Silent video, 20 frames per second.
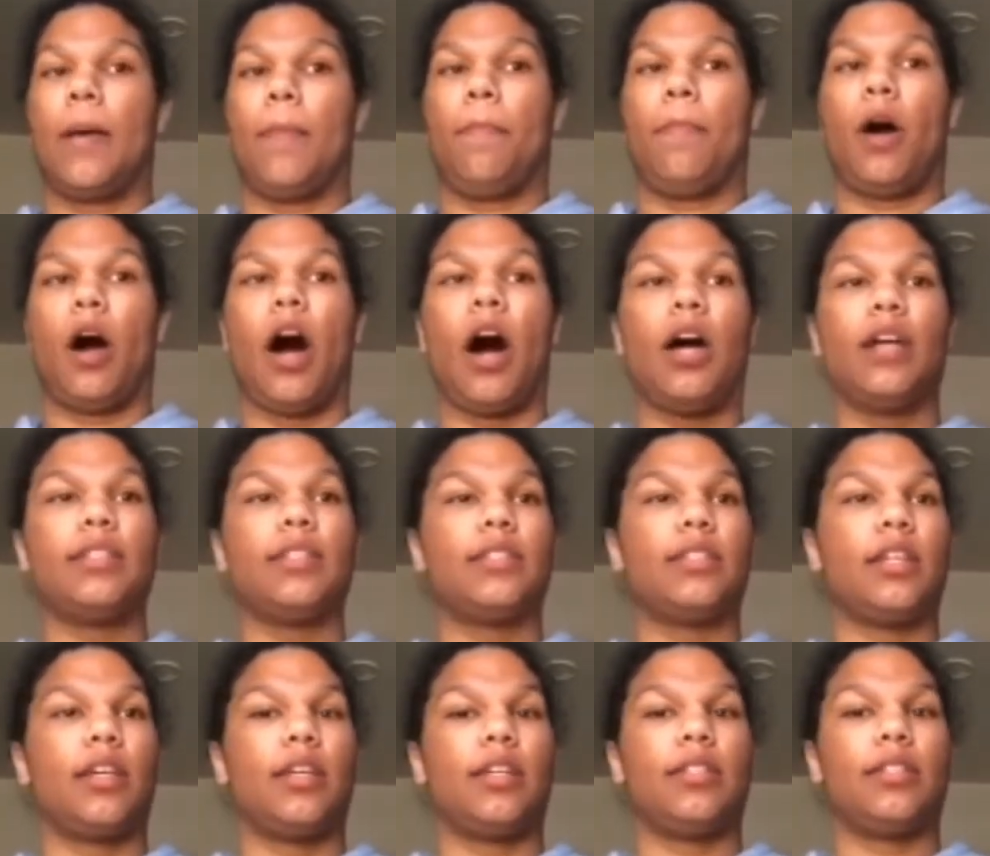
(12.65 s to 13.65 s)

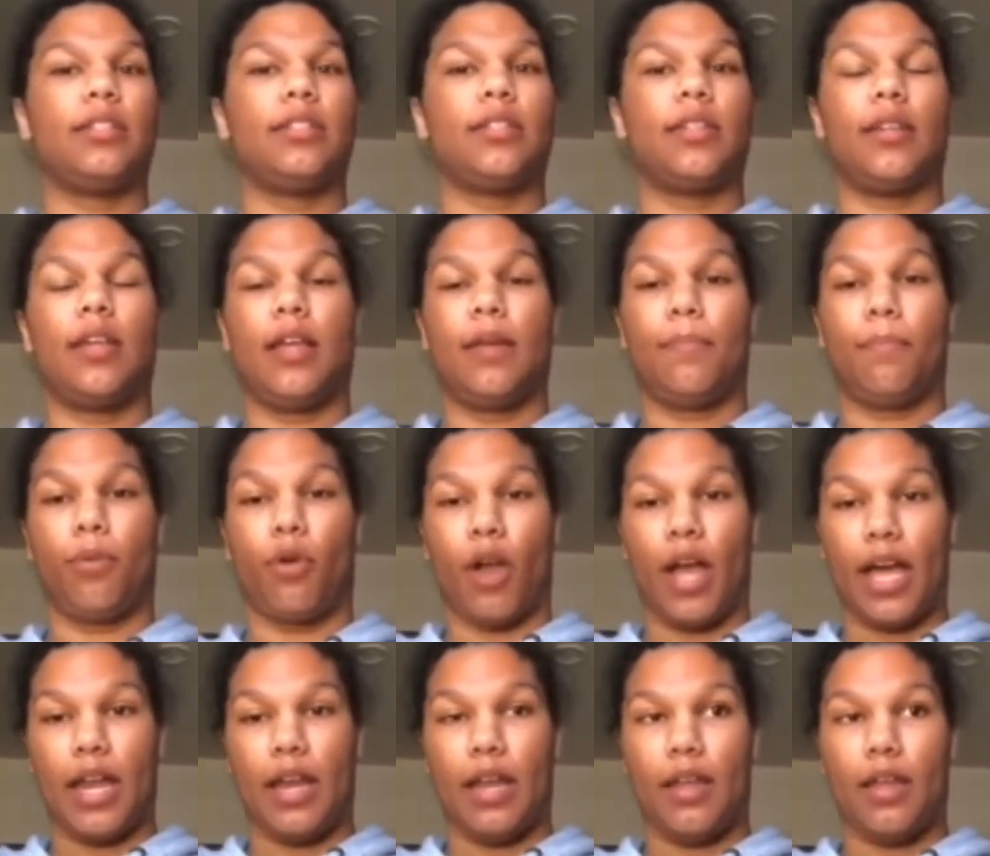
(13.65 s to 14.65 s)
pastas, and
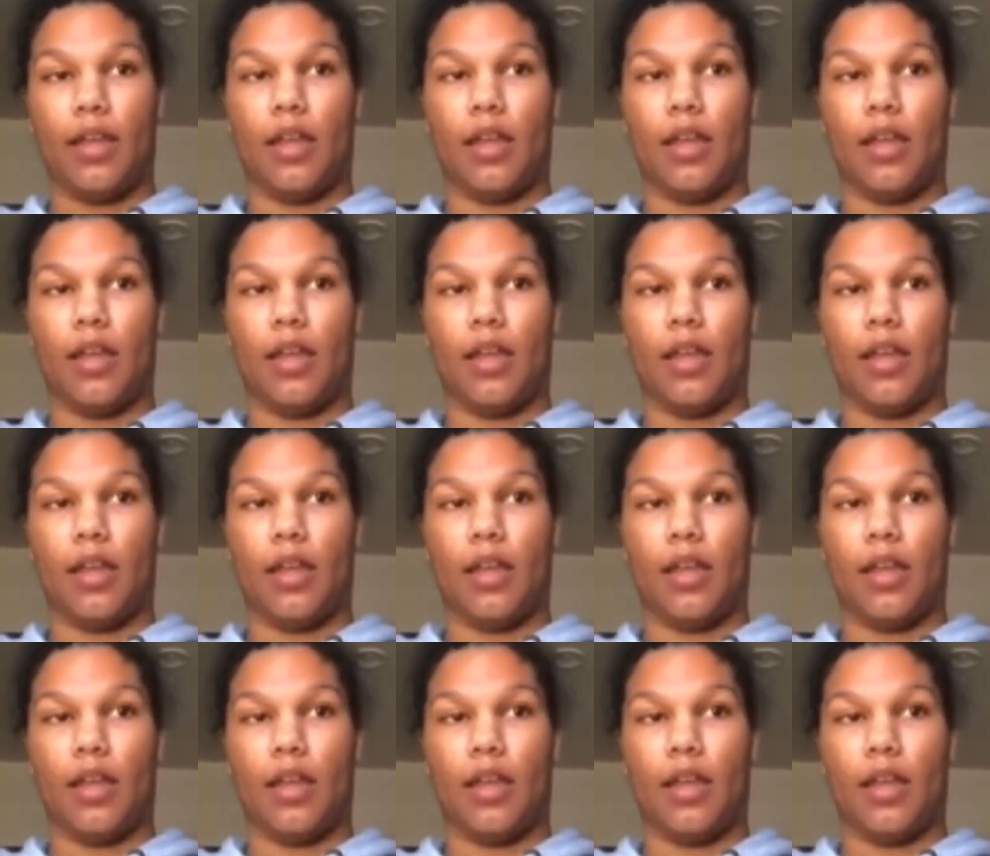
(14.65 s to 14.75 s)
bread.